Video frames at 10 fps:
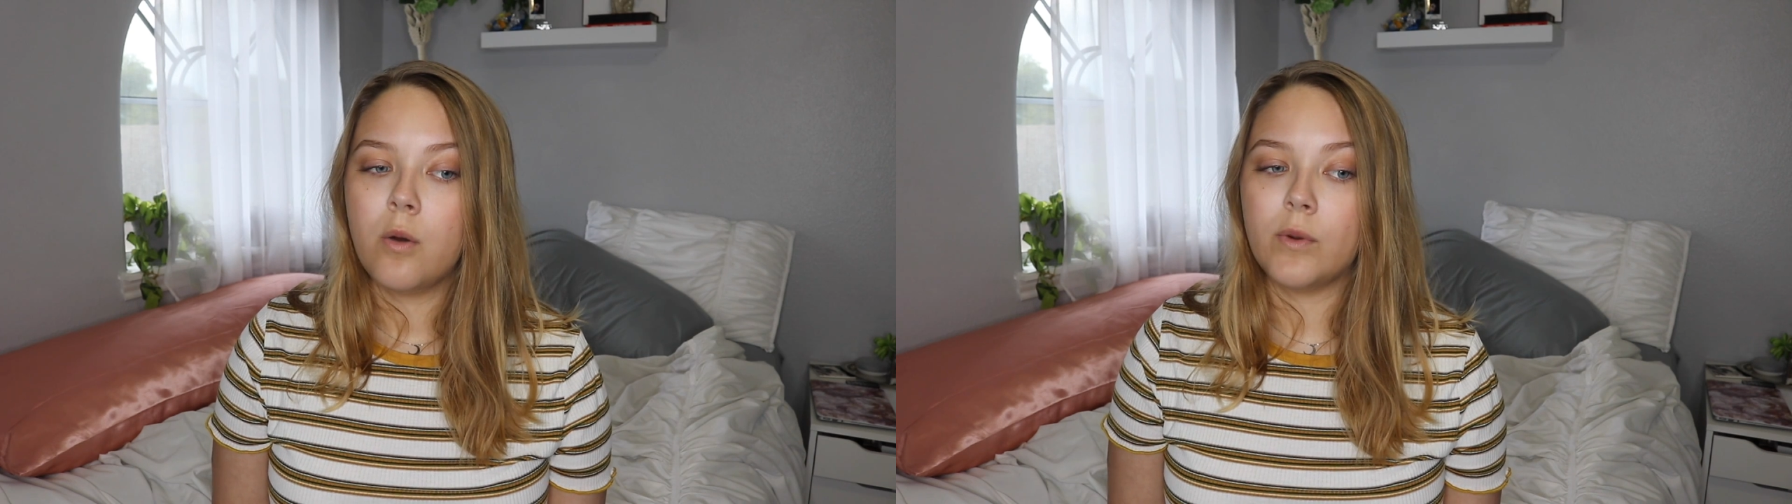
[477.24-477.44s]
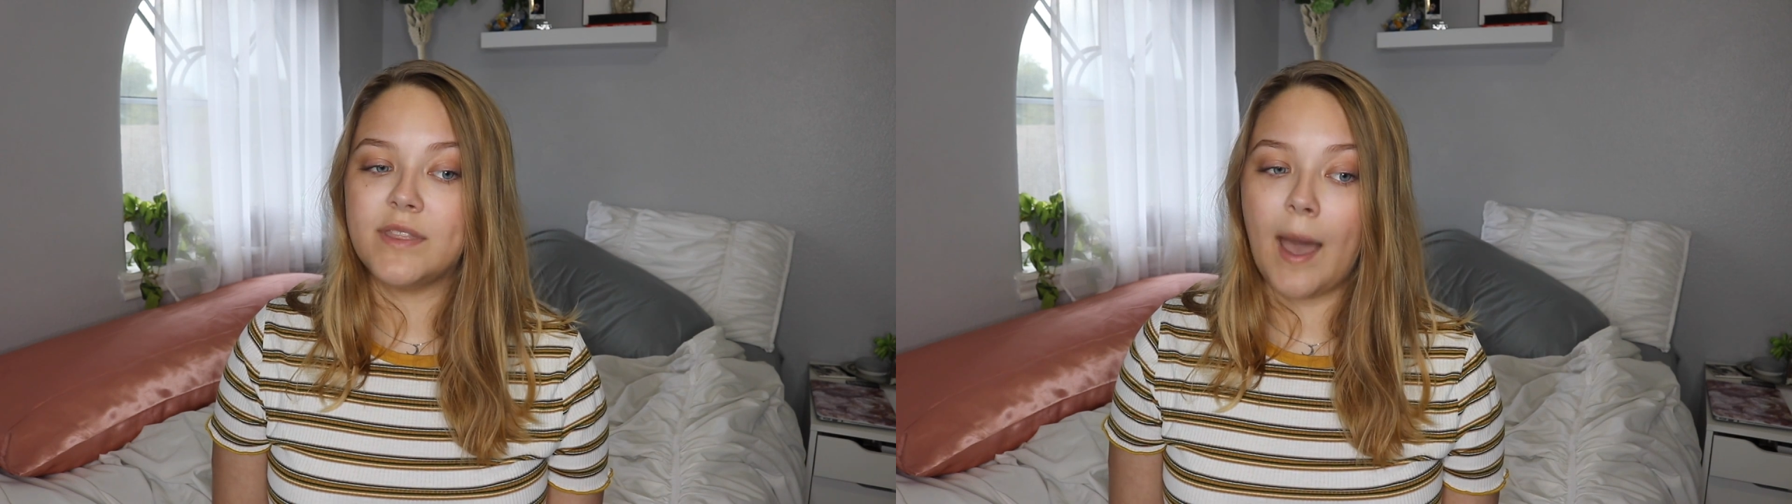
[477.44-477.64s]

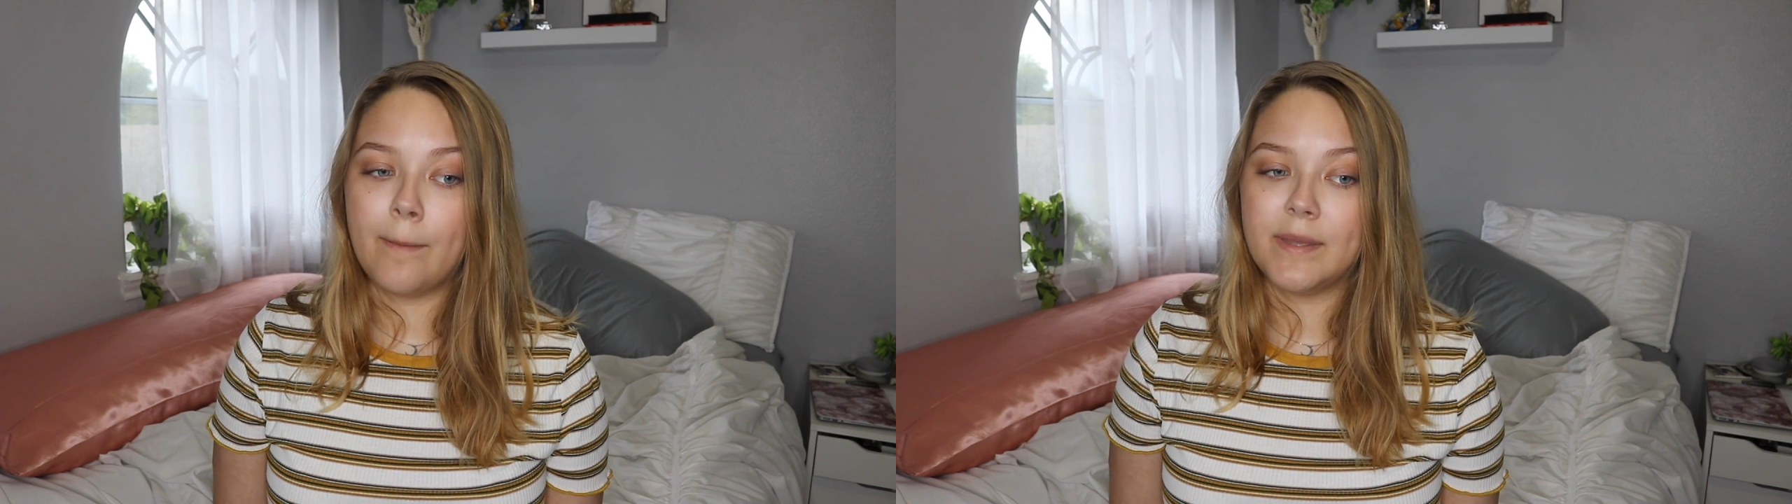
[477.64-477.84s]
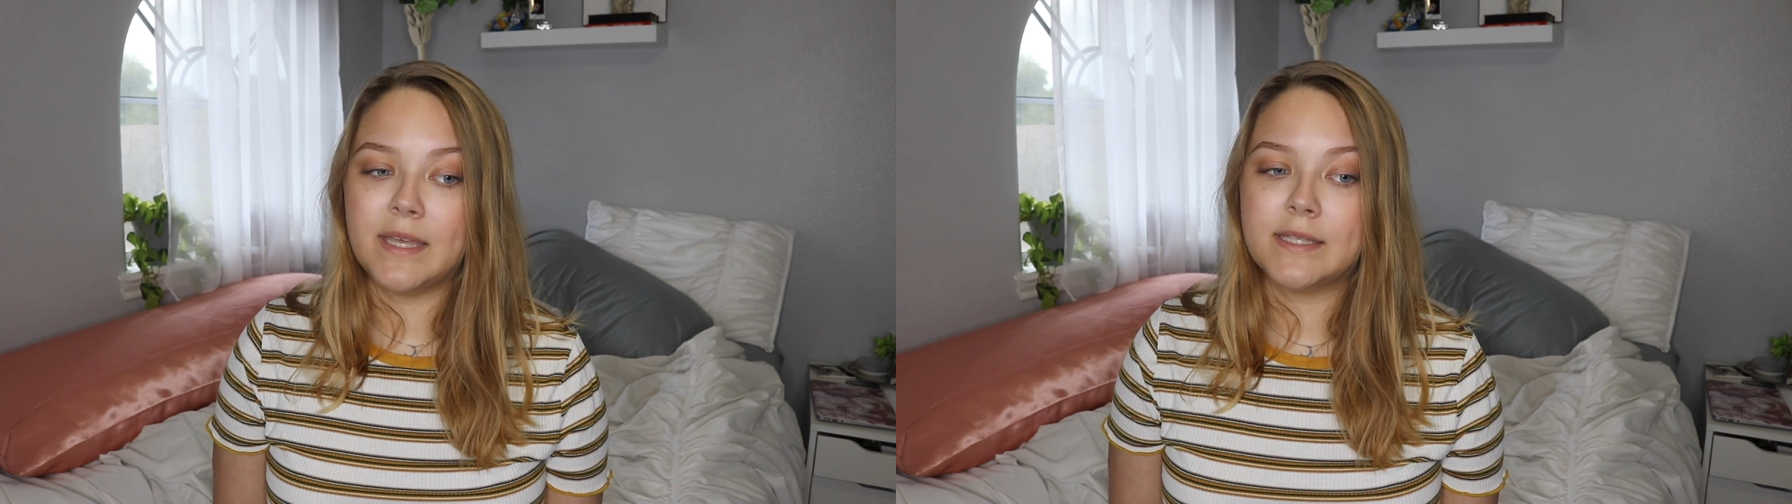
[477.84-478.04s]
With
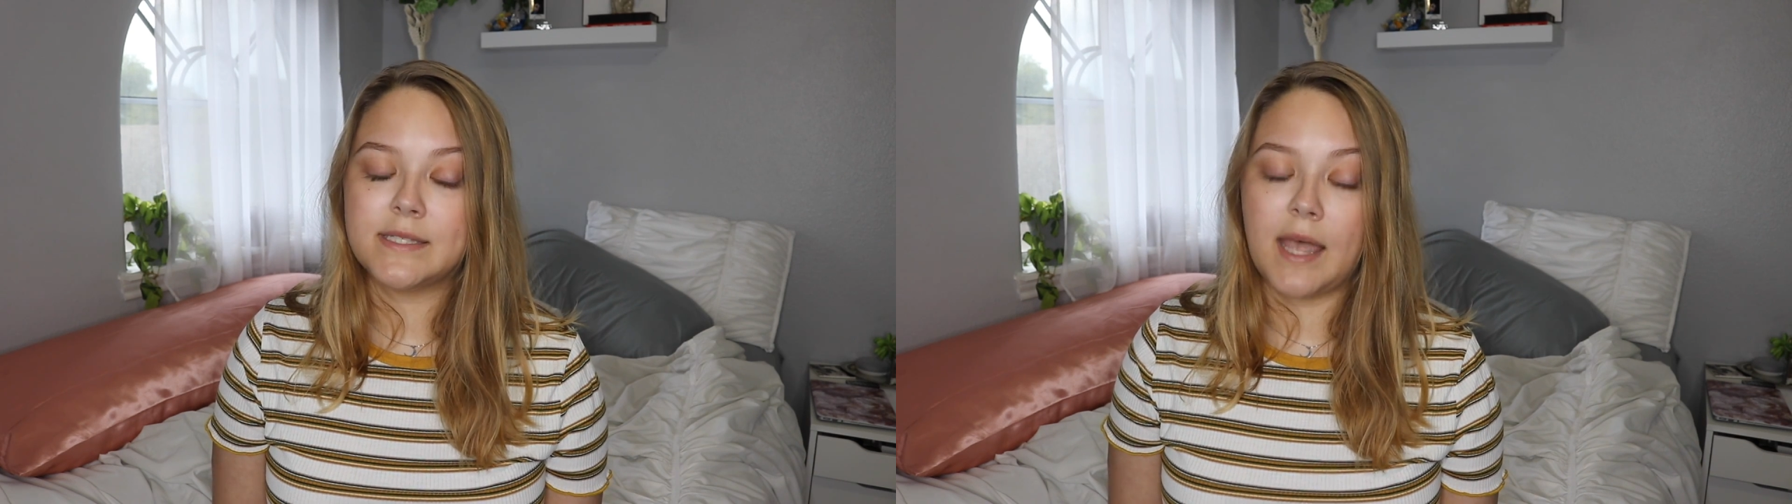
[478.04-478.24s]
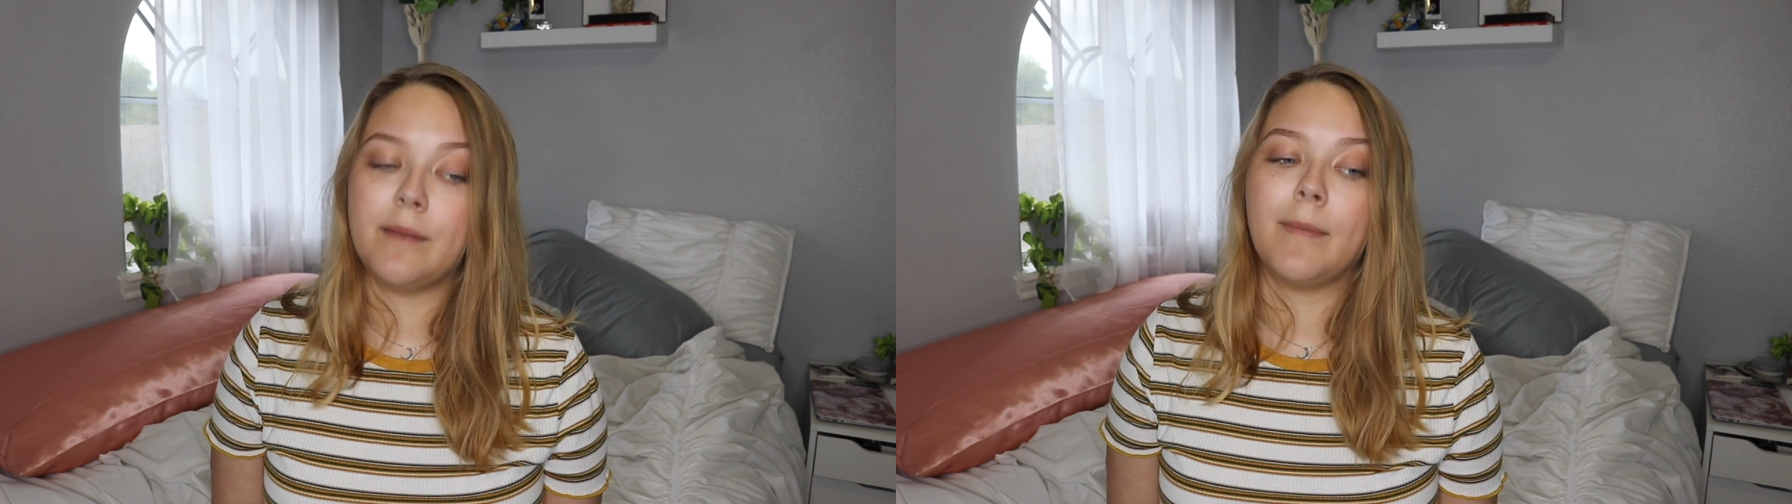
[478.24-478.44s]
that being
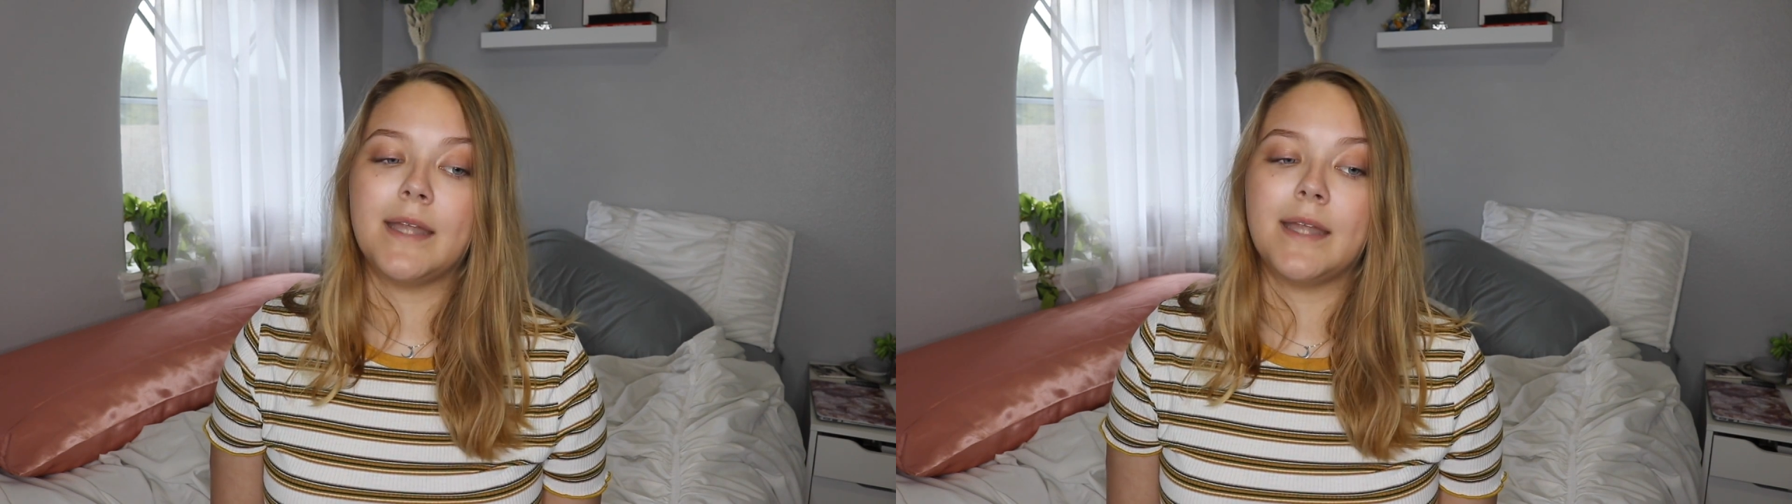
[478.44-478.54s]
said,